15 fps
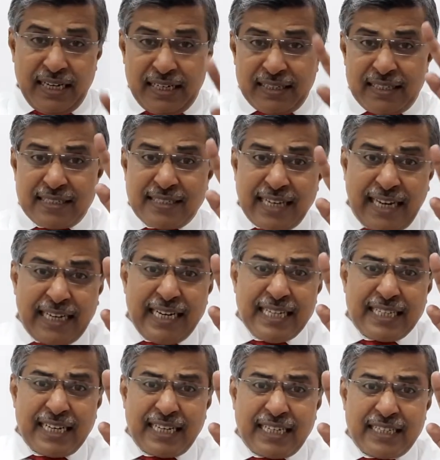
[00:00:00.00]
The second
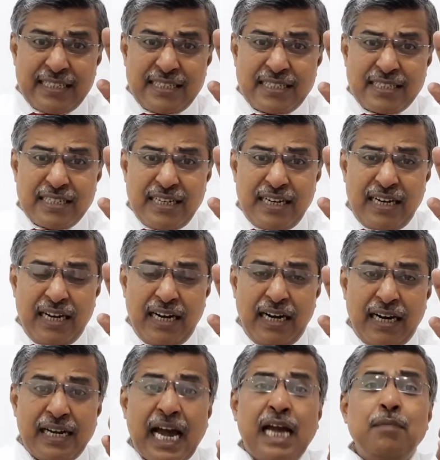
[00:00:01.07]
thing is
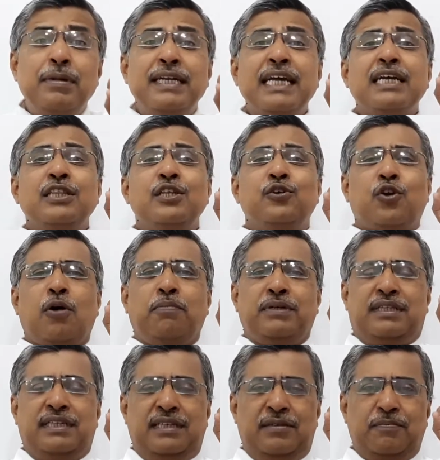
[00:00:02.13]
diabetic
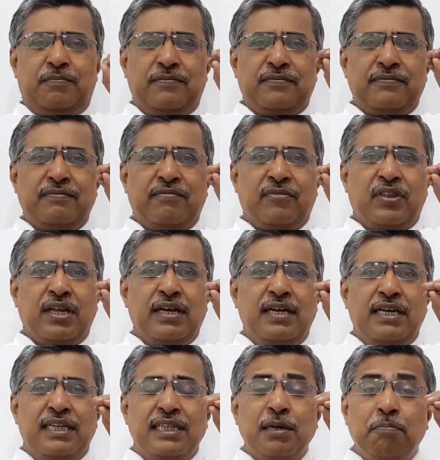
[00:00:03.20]
neuropathy.
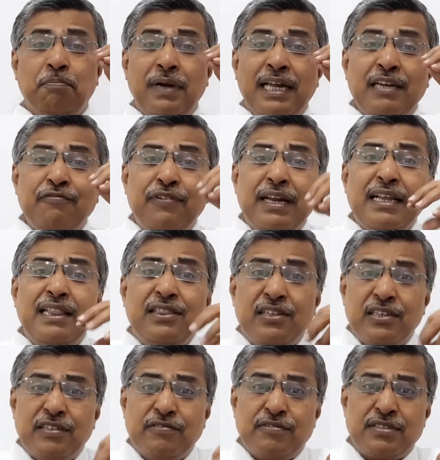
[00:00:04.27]
The peripheral
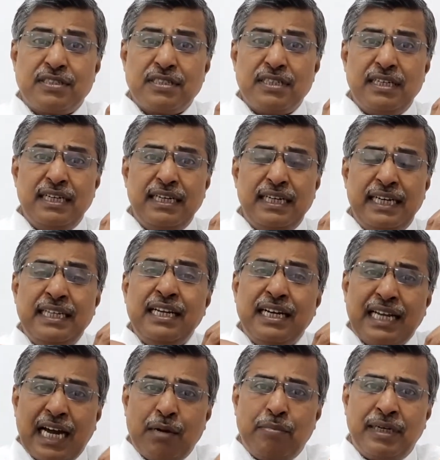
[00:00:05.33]
nerves in a
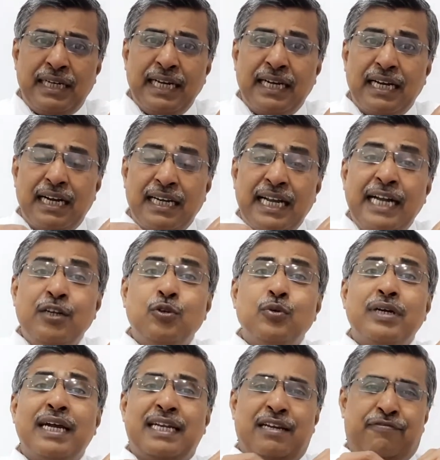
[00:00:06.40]
diabetic tend to
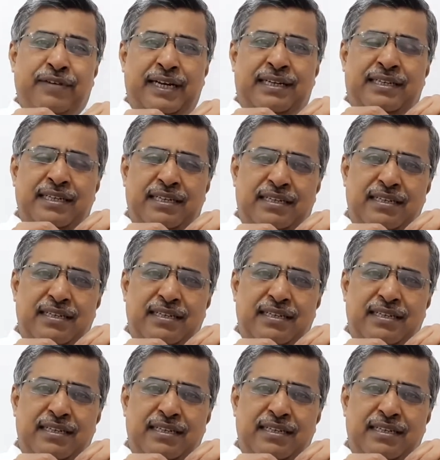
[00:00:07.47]
get affected.